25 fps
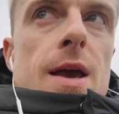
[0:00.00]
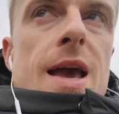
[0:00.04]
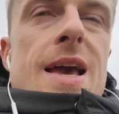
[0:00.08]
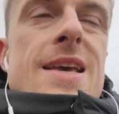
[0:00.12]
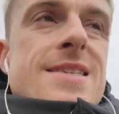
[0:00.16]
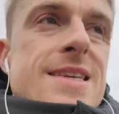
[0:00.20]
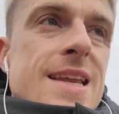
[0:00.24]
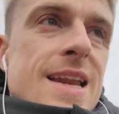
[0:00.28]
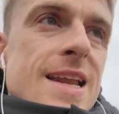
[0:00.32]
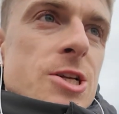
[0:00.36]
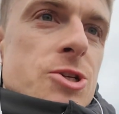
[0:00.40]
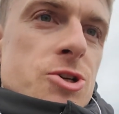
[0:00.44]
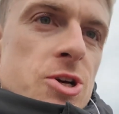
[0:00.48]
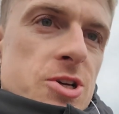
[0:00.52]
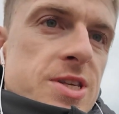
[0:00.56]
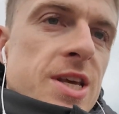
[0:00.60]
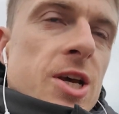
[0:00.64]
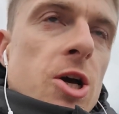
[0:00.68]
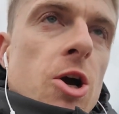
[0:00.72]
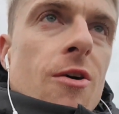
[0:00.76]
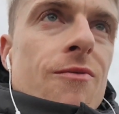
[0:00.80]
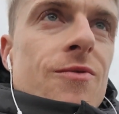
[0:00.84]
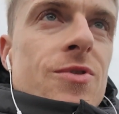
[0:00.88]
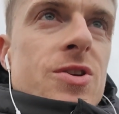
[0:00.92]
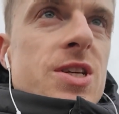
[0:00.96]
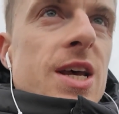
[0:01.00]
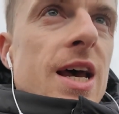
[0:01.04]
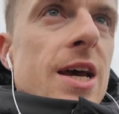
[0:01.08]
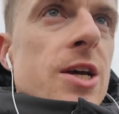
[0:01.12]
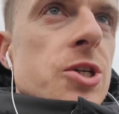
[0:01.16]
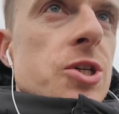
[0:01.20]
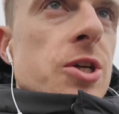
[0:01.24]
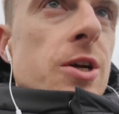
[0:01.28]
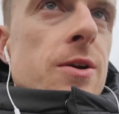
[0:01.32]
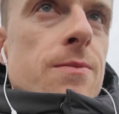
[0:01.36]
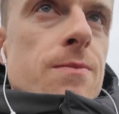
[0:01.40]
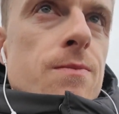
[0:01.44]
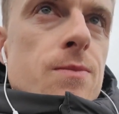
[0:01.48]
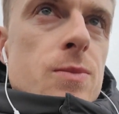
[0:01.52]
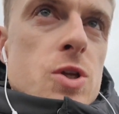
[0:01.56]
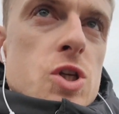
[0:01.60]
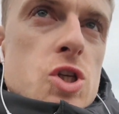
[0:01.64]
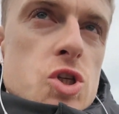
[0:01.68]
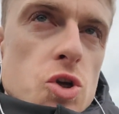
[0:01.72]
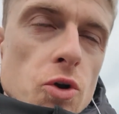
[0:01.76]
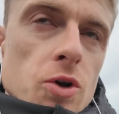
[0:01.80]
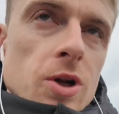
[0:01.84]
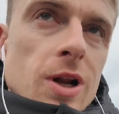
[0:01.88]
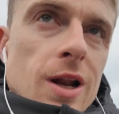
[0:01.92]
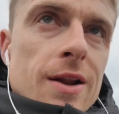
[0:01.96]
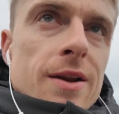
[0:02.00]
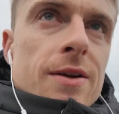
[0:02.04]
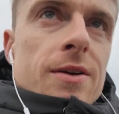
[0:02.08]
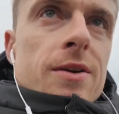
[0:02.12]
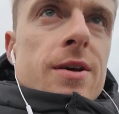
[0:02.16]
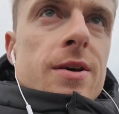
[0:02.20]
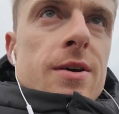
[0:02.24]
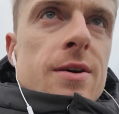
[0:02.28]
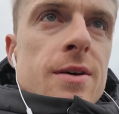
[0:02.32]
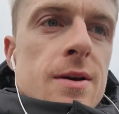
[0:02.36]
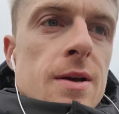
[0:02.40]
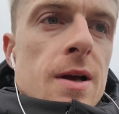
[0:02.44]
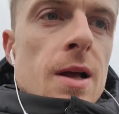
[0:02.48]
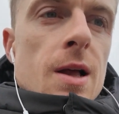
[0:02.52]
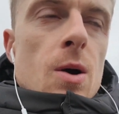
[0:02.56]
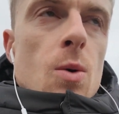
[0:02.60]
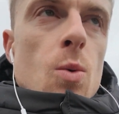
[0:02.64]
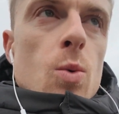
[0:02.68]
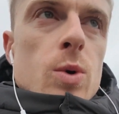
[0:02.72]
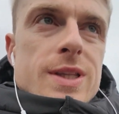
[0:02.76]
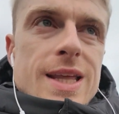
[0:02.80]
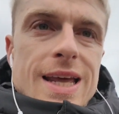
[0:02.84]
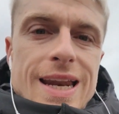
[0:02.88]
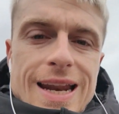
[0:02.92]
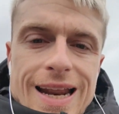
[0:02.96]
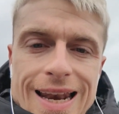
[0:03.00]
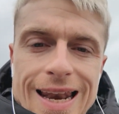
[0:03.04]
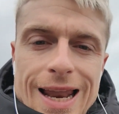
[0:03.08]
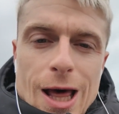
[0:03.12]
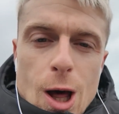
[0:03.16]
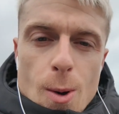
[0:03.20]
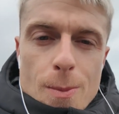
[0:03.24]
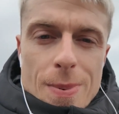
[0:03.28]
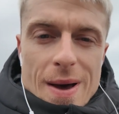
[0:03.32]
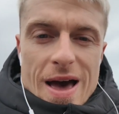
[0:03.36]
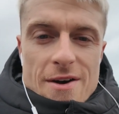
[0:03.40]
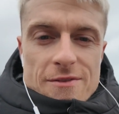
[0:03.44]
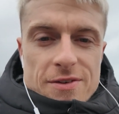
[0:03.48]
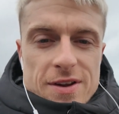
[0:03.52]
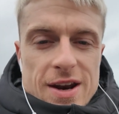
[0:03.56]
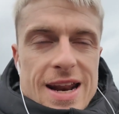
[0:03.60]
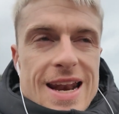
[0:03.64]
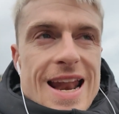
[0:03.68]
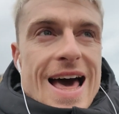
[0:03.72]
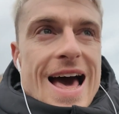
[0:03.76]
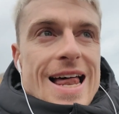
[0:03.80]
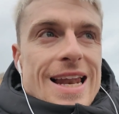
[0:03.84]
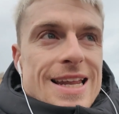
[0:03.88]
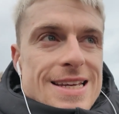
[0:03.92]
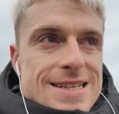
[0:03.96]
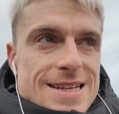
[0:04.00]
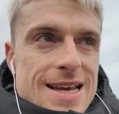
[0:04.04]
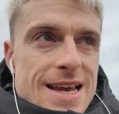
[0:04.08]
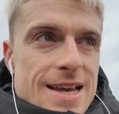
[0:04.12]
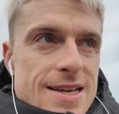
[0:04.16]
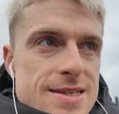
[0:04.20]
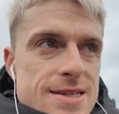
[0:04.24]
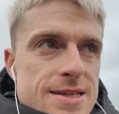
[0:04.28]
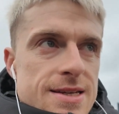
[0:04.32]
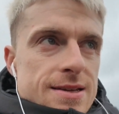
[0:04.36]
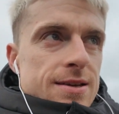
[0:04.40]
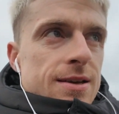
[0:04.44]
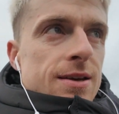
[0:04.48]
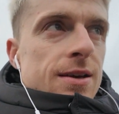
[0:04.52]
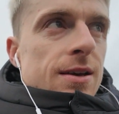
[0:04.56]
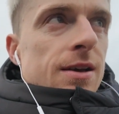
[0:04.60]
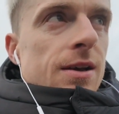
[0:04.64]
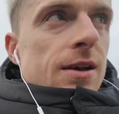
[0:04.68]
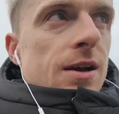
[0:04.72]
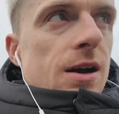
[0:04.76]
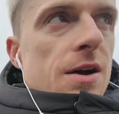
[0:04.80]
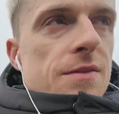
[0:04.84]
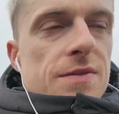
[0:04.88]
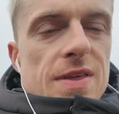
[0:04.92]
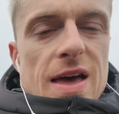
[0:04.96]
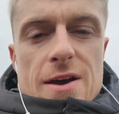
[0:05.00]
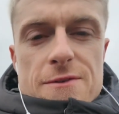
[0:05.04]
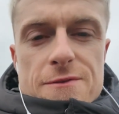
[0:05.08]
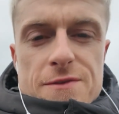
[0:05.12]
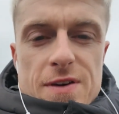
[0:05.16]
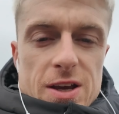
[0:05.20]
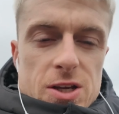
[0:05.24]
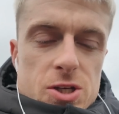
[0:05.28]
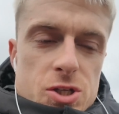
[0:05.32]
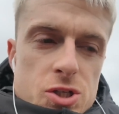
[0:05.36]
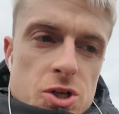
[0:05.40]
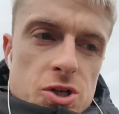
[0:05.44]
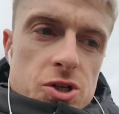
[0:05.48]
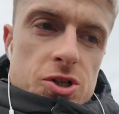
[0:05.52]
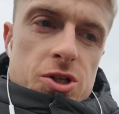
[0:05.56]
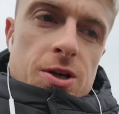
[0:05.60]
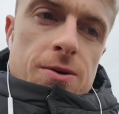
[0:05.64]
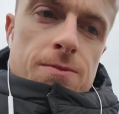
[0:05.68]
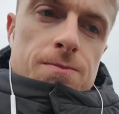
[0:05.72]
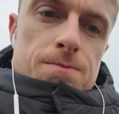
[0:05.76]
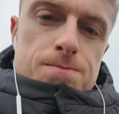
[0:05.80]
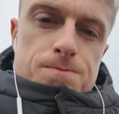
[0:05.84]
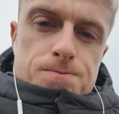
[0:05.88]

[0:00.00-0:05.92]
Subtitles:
it's an interesting conversation. Sunderland, we did a little bit of an analysis of their fixtures.